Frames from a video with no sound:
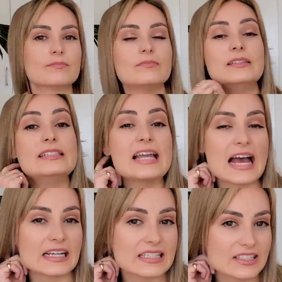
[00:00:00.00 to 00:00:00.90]

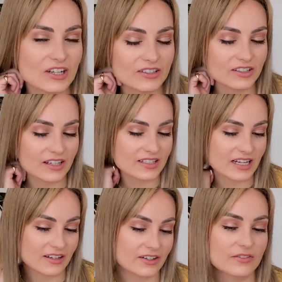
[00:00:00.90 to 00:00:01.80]
Next on the list,
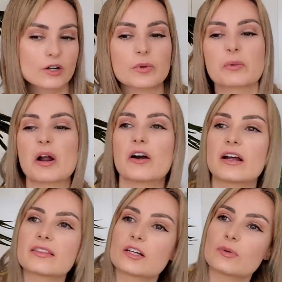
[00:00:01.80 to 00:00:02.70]
I don't even know where we are. I
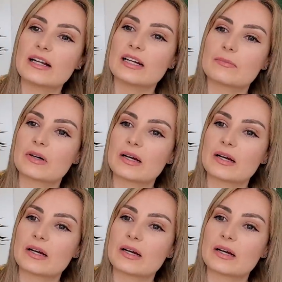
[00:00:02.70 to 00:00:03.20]
think we're at number